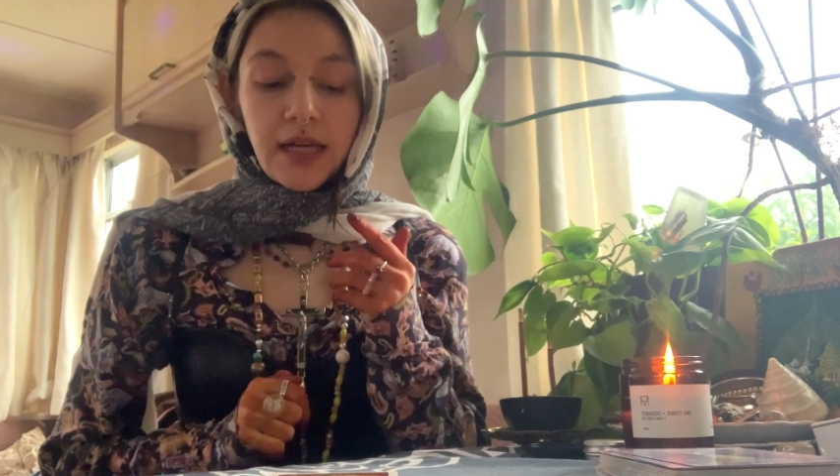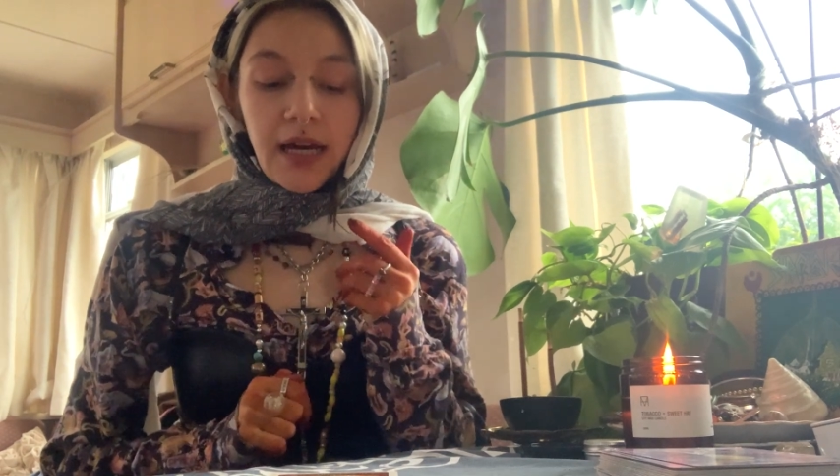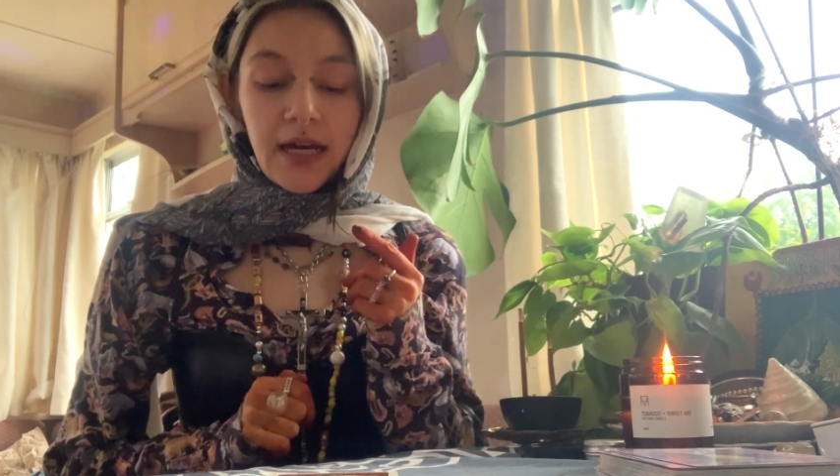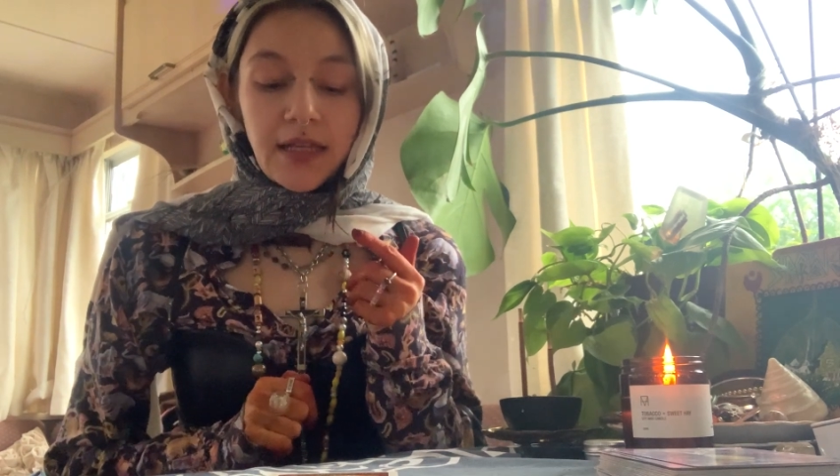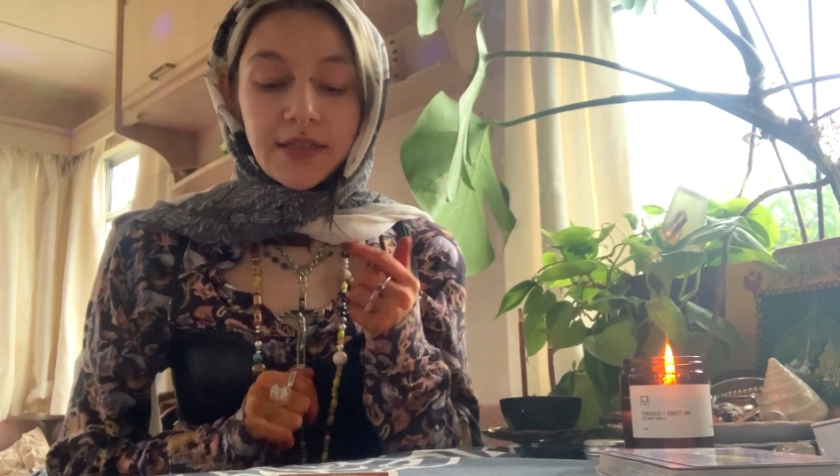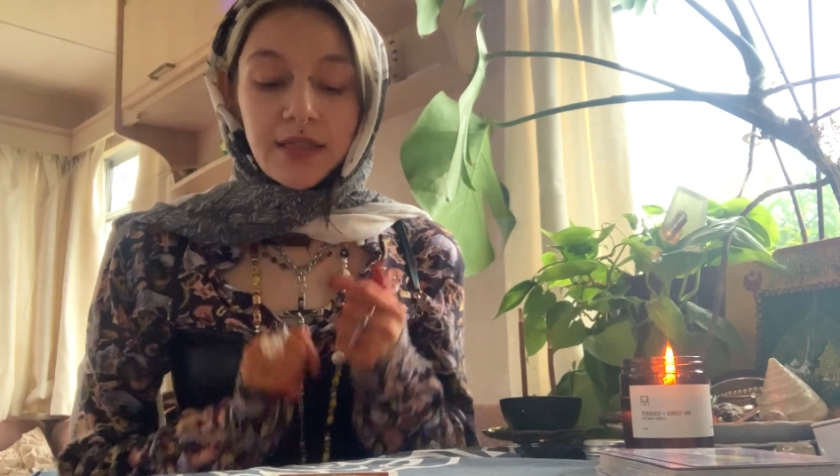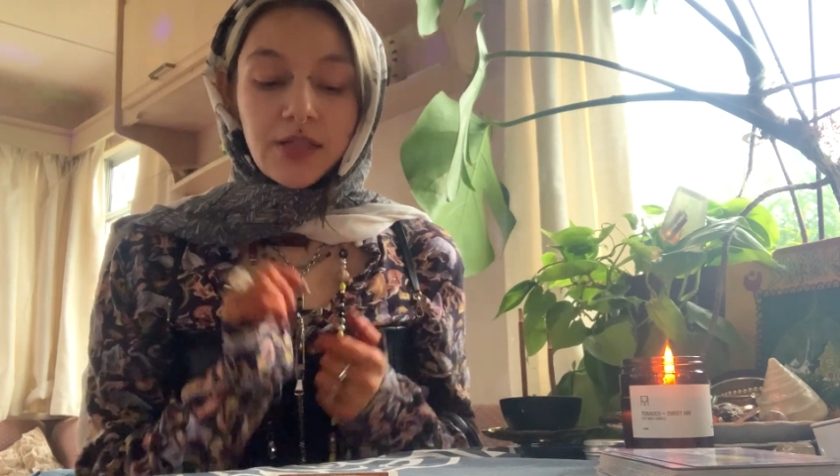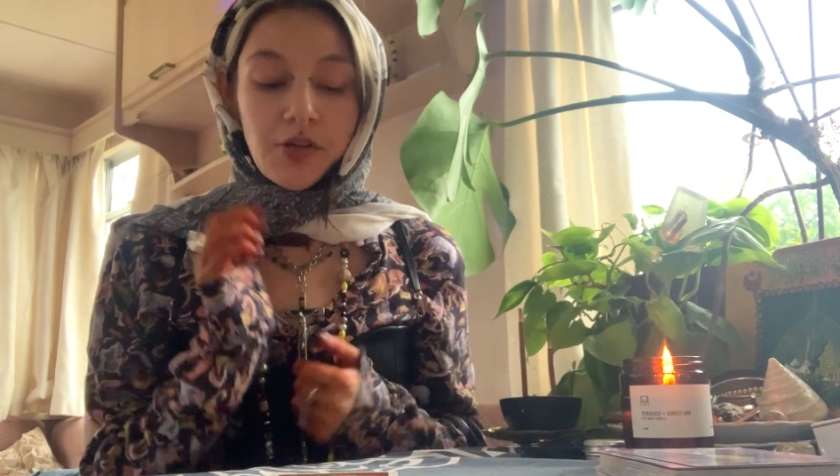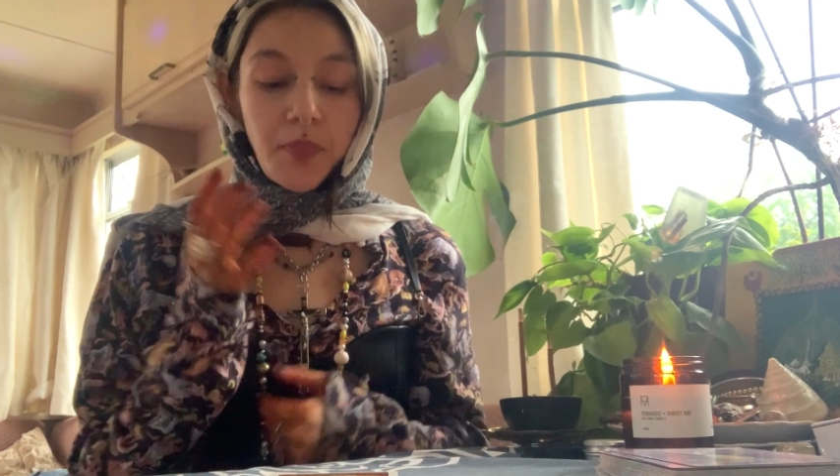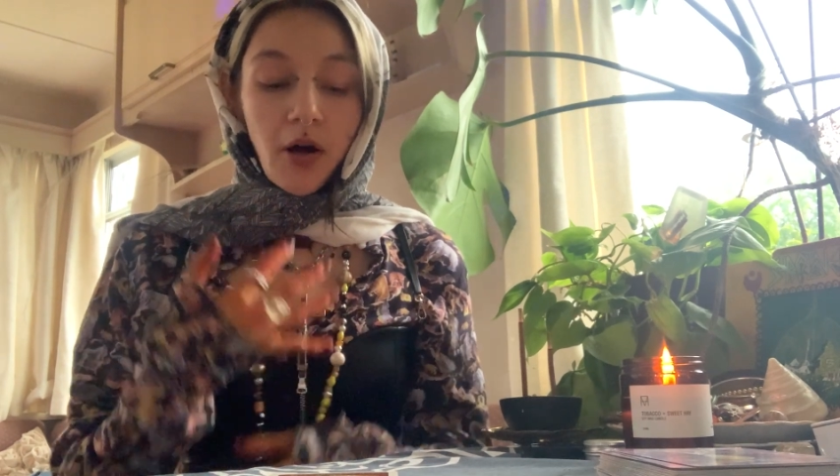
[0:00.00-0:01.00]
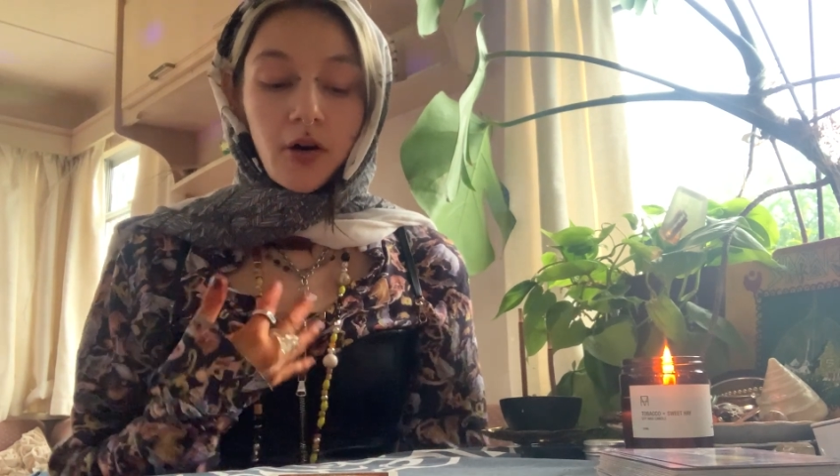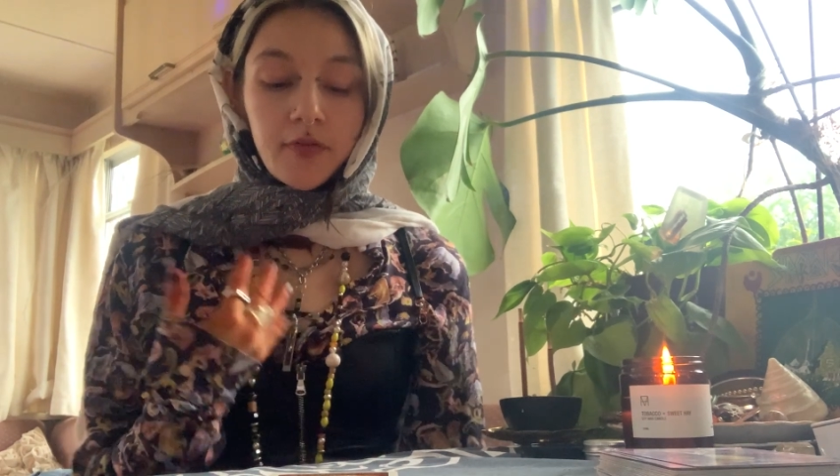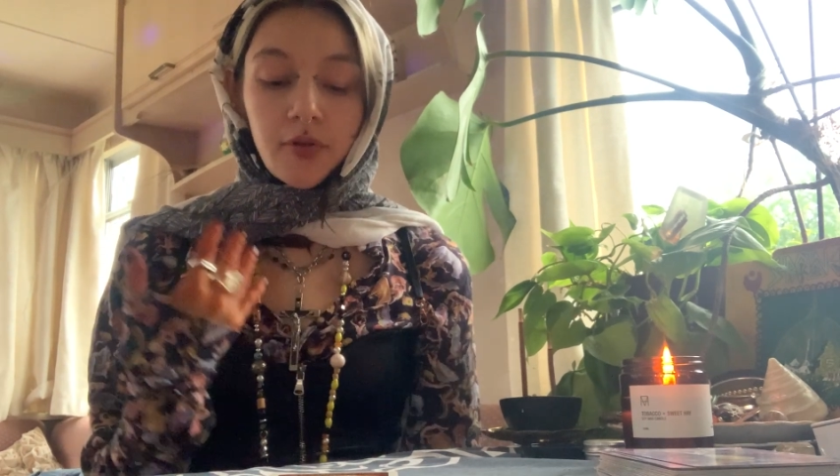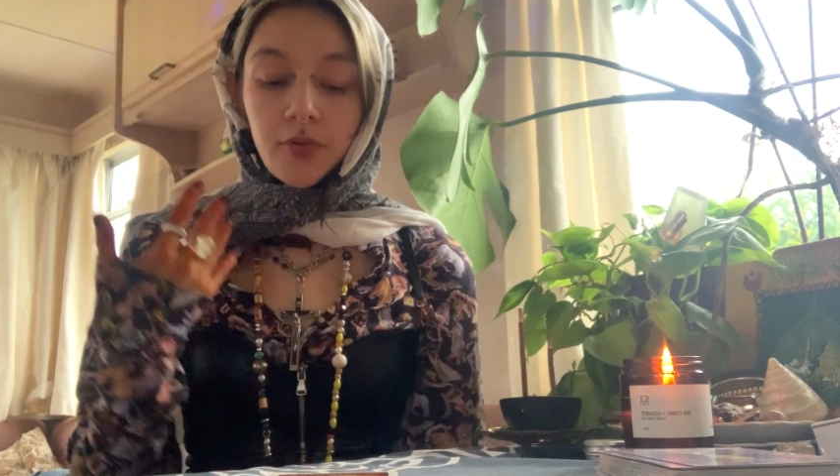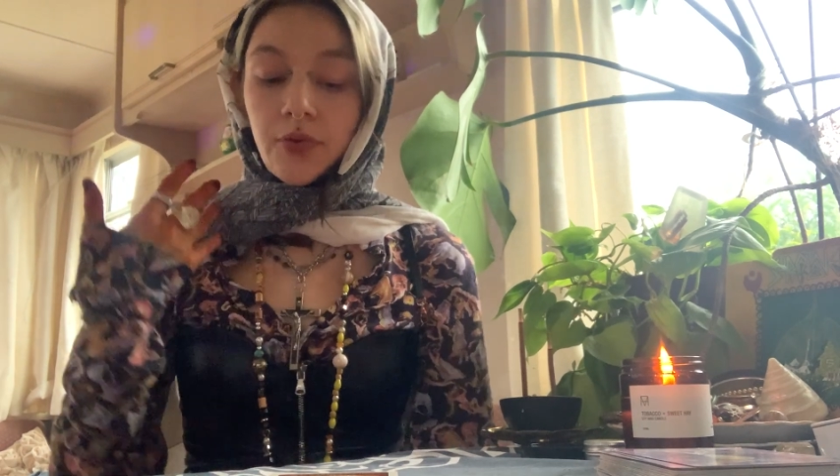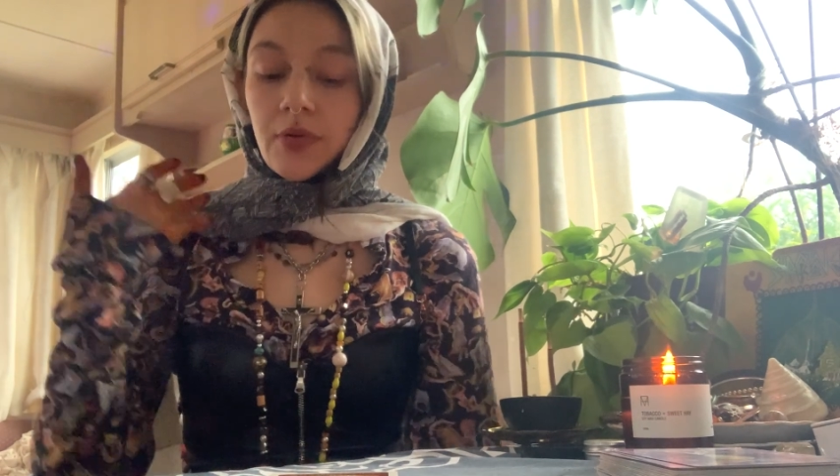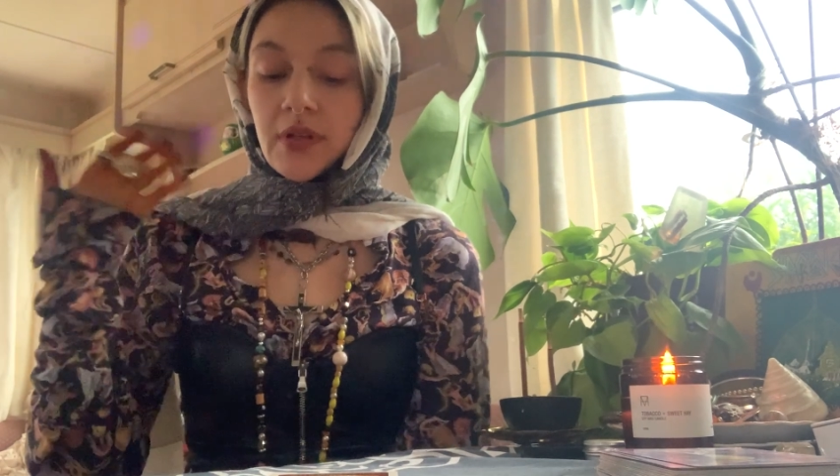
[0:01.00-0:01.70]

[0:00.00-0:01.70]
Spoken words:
and this is part of your